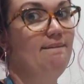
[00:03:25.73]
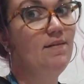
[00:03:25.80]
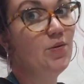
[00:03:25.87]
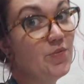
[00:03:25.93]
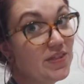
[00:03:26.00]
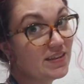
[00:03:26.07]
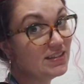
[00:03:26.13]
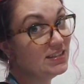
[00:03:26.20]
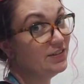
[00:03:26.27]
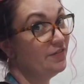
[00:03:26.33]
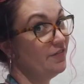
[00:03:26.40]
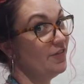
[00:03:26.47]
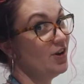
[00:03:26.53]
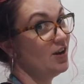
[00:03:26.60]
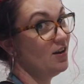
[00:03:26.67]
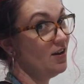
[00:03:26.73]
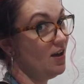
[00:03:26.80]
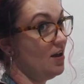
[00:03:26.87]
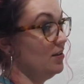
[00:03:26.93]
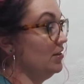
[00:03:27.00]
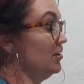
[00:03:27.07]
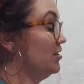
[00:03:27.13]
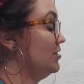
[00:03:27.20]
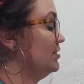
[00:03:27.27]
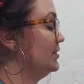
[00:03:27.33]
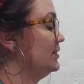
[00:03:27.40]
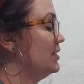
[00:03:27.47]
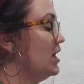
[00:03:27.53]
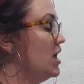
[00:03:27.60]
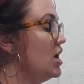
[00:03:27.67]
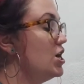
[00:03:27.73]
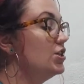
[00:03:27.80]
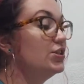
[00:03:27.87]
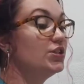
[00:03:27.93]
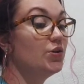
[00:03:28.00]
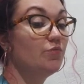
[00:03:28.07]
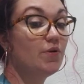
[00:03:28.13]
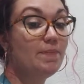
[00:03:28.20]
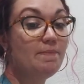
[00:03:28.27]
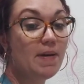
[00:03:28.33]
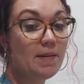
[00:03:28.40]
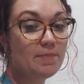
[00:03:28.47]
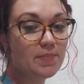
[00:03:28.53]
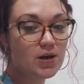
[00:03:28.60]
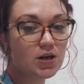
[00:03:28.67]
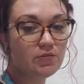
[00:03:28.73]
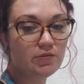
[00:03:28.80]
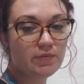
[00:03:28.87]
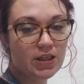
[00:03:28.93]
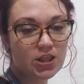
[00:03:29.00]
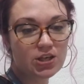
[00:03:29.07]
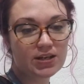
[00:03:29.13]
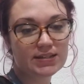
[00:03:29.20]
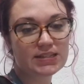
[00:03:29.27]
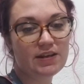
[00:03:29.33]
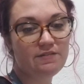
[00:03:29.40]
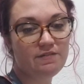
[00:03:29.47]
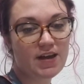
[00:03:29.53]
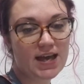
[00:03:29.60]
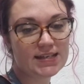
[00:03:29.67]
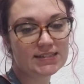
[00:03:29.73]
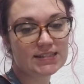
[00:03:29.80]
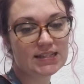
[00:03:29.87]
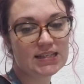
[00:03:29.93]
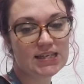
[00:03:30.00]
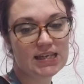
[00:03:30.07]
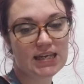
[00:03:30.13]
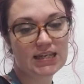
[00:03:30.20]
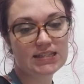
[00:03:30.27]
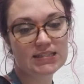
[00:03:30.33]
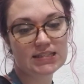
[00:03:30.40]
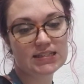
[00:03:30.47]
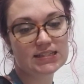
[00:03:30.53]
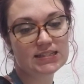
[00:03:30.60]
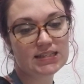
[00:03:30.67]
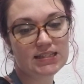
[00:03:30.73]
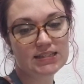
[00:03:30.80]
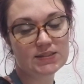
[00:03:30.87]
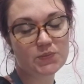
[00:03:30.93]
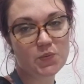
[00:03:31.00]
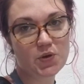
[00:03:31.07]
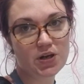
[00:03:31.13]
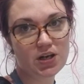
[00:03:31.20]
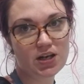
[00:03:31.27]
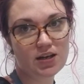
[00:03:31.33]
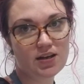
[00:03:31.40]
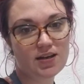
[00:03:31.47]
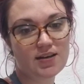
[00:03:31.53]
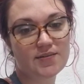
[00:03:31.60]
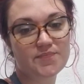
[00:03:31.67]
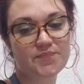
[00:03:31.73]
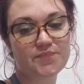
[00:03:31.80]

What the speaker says: with different colors. So remember when we looked at Vasily Kandinsky's work?